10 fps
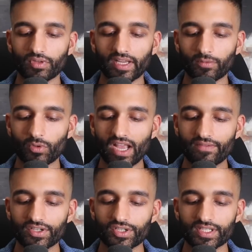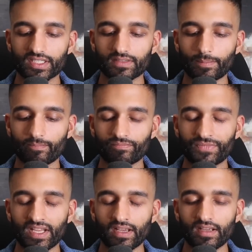Like, we have to just
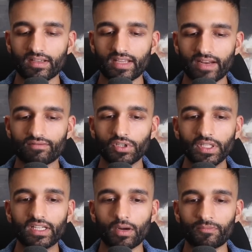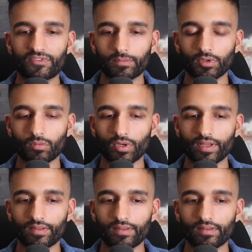get really comfortable
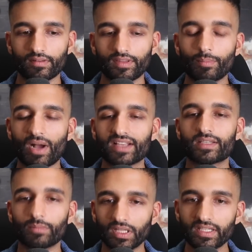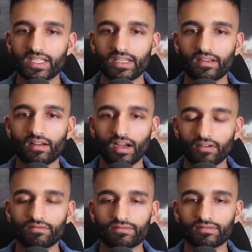with the possibility
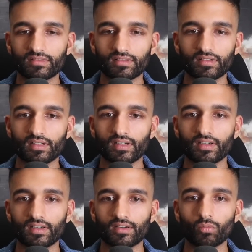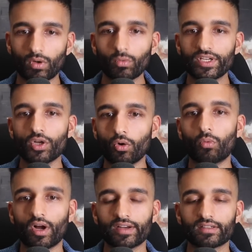of what we don't
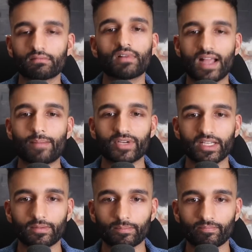want happening.